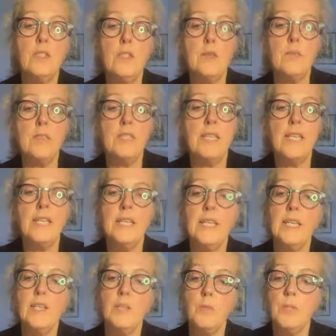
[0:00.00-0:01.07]
to
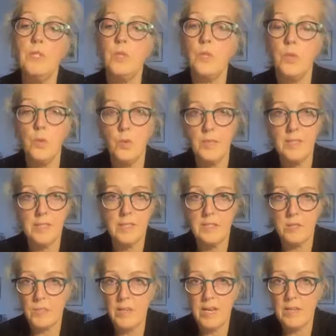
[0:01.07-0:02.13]
proceedings which the court
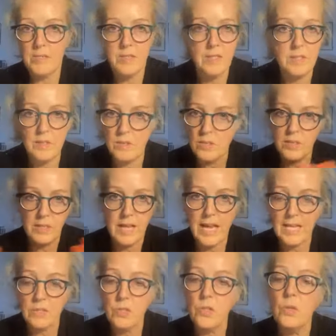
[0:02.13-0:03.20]
considers relevant, such as a
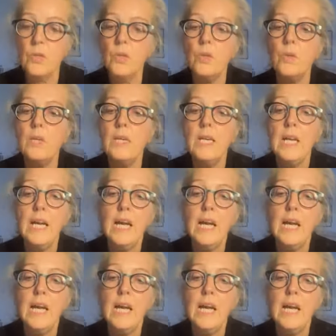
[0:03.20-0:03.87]
catch-all,